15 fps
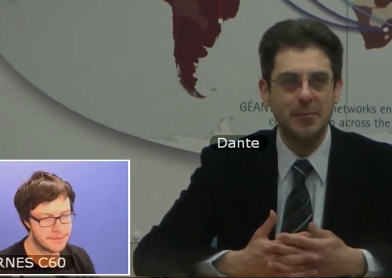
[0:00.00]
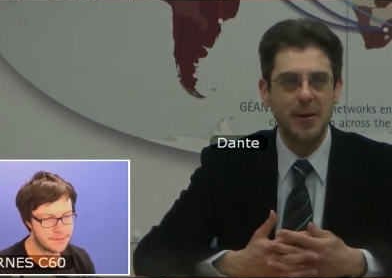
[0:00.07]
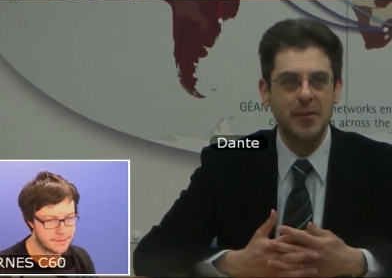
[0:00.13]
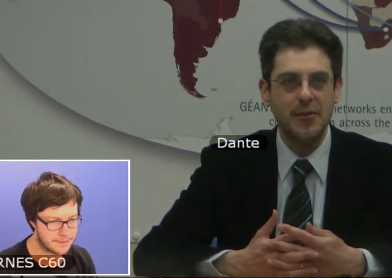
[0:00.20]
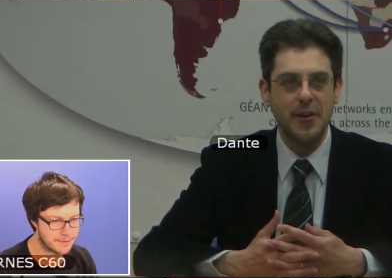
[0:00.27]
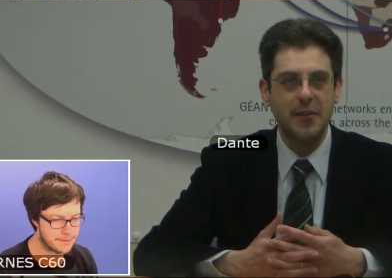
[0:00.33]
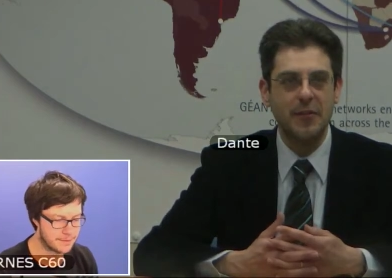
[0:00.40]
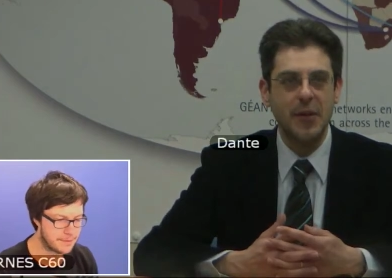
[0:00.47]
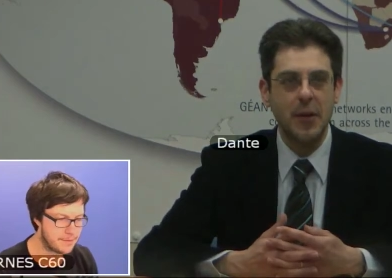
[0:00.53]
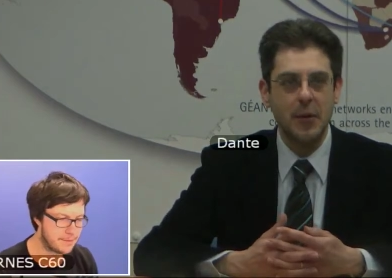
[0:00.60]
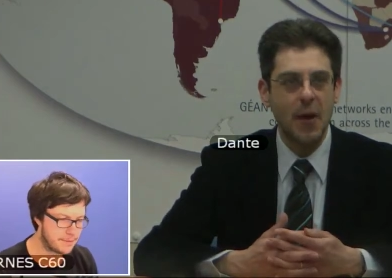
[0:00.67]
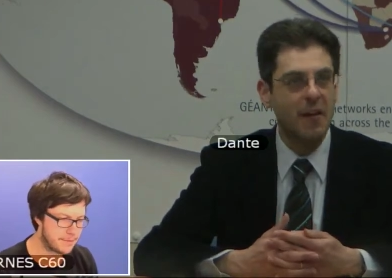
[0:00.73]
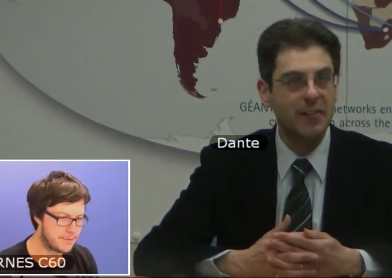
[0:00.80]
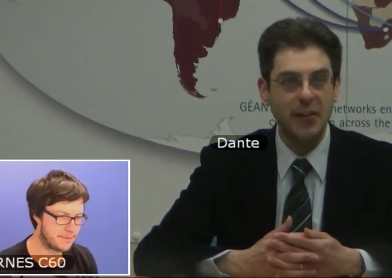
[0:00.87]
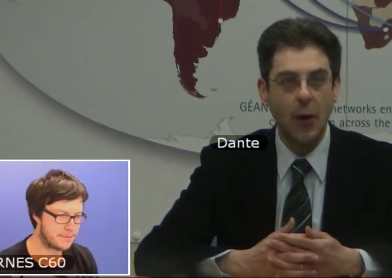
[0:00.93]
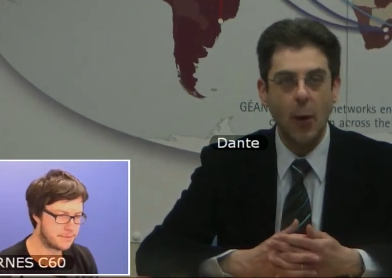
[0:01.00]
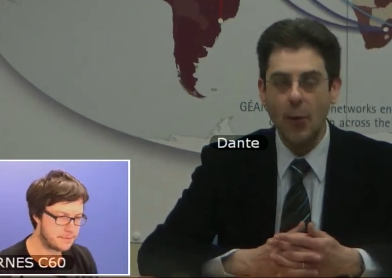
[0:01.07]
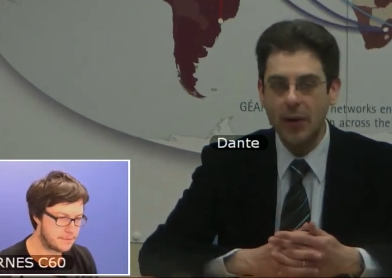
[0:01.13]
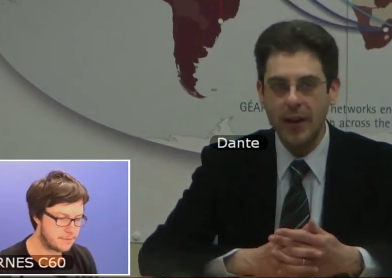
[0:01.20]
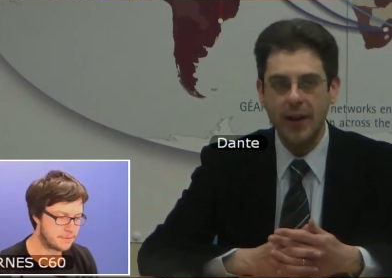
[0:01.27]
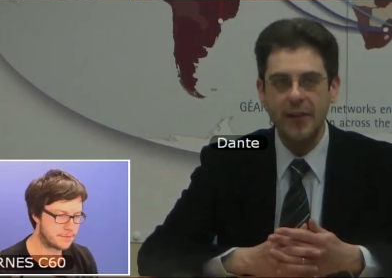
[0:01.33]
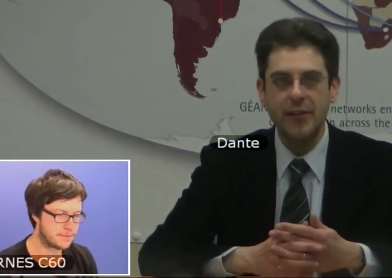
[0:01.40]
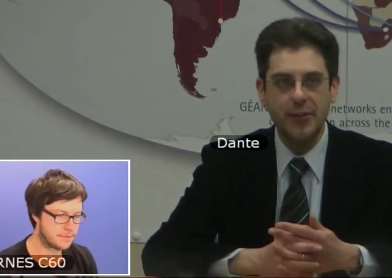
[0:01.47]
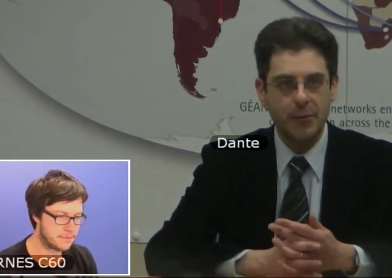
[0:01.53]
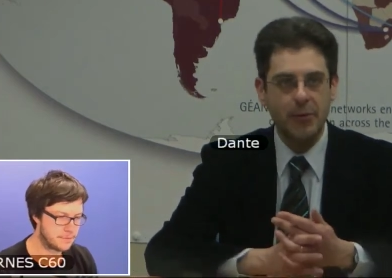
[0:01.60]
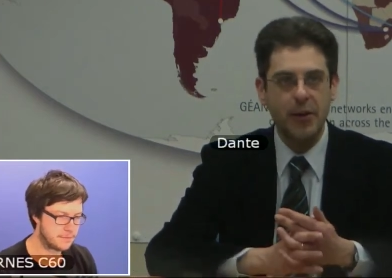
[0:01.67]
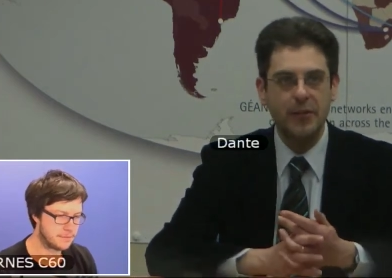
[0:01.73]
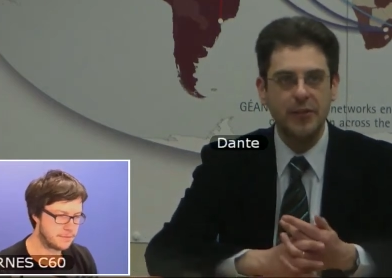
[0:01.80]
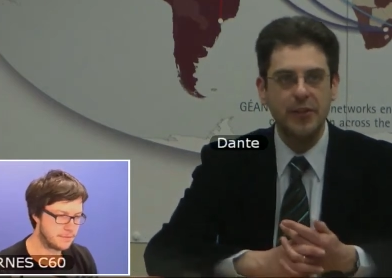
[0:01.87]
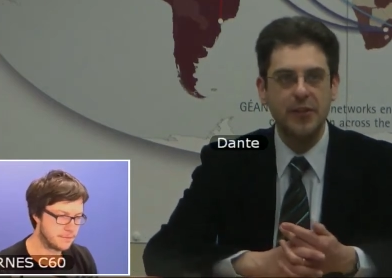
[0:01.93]
Speaker 1: spacecraft, you have the whole
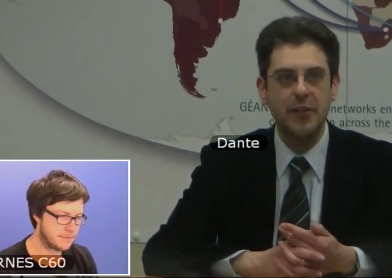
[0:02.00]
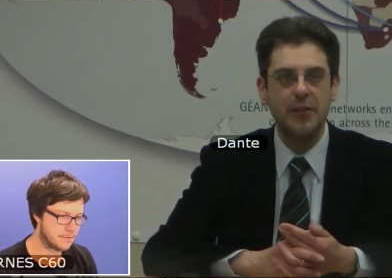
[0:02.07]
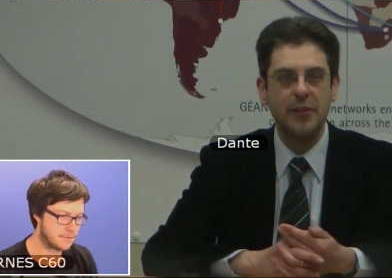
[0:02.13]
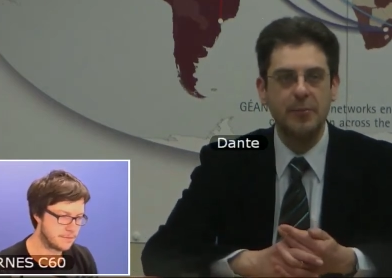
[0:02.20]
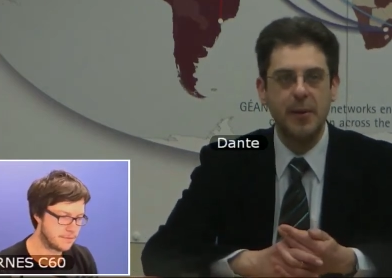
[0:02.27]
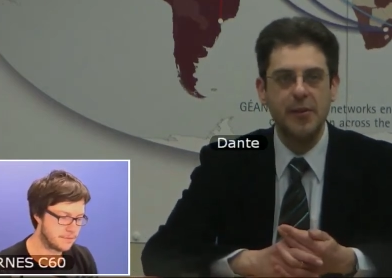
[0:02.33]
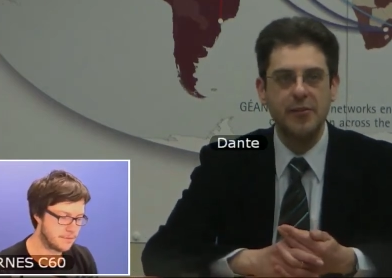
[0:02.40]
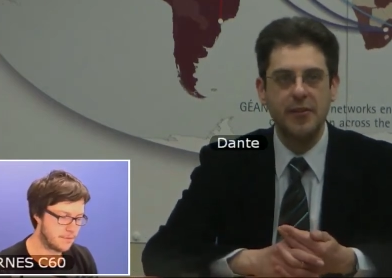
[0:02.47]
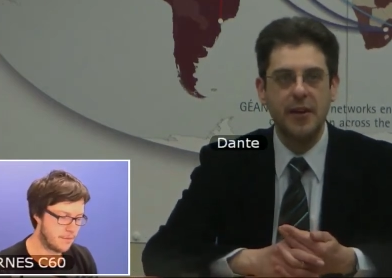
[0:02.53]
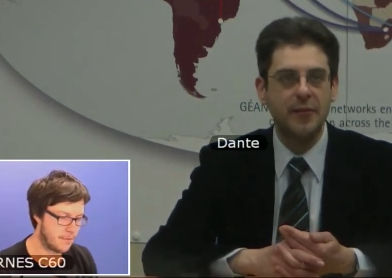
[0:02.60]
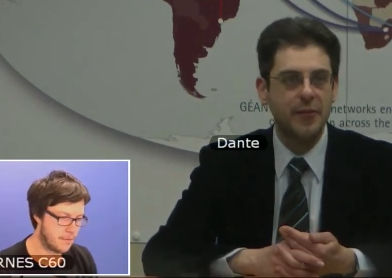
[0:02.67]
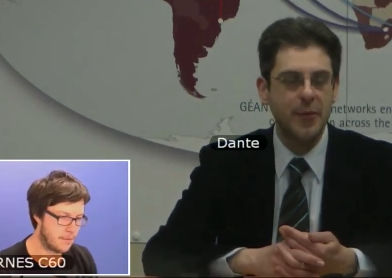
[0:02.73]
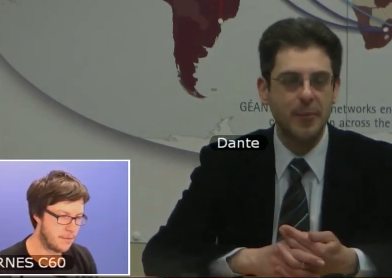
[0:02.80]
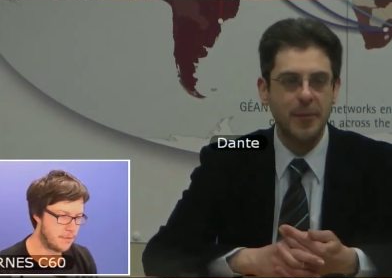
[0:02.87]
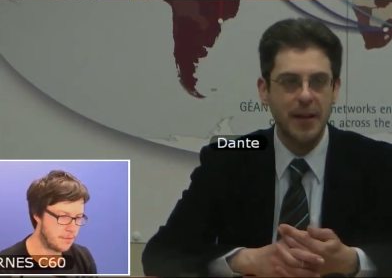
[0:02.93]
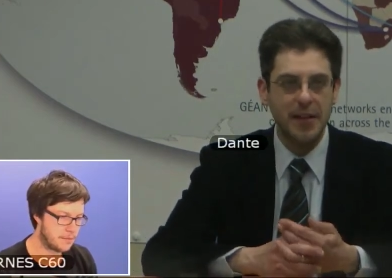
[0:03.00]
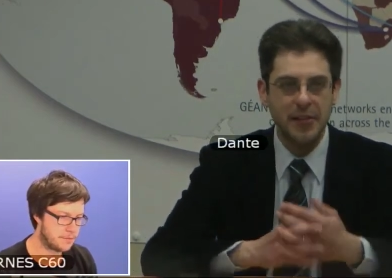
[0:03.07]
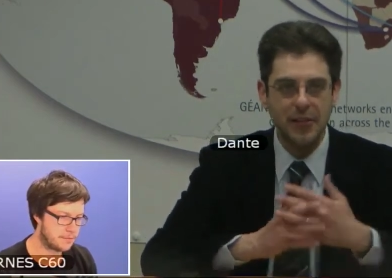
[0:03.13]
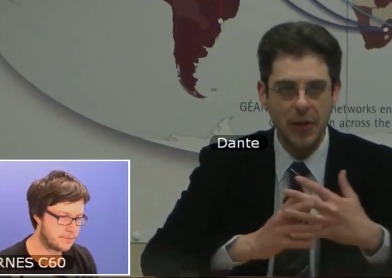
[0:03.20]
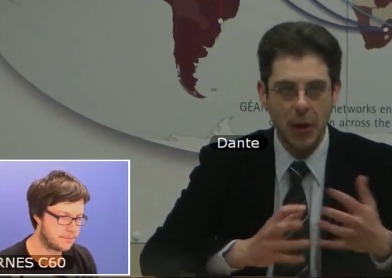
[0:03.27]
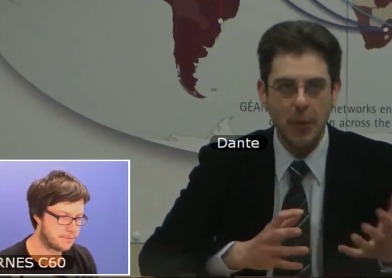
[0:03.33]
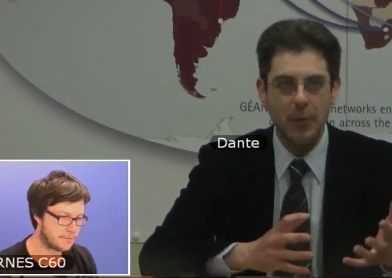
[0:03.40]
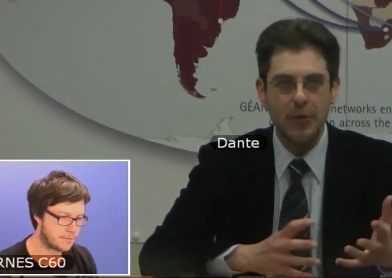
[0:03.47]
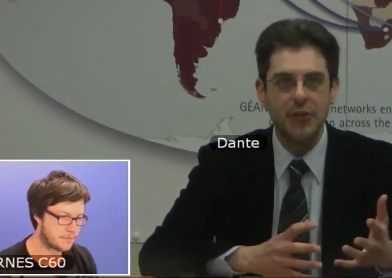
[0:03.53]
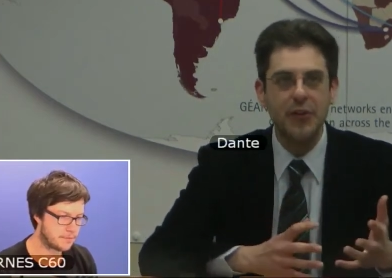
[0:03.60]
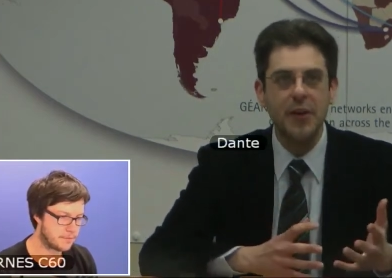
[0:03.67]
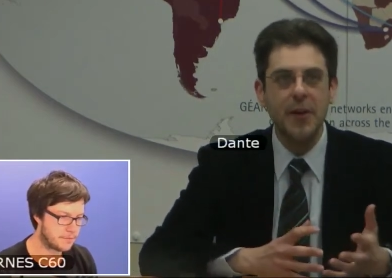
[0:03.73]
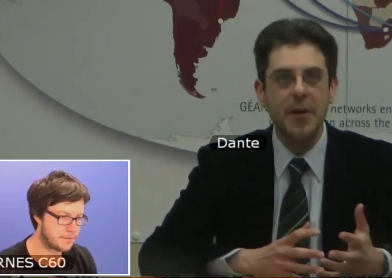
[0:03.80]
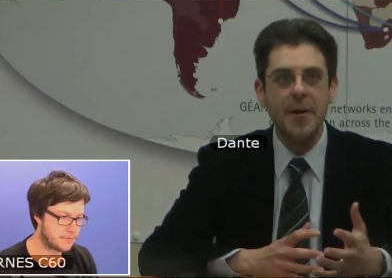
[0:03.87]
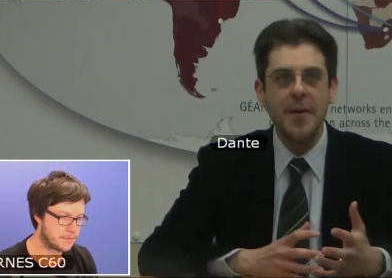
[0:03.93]
history of the spacecraft from its
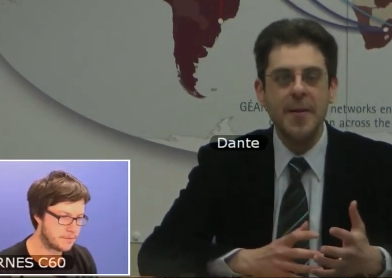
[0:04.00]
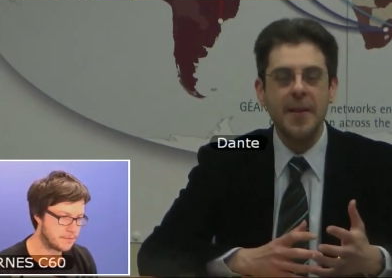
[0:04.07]
launch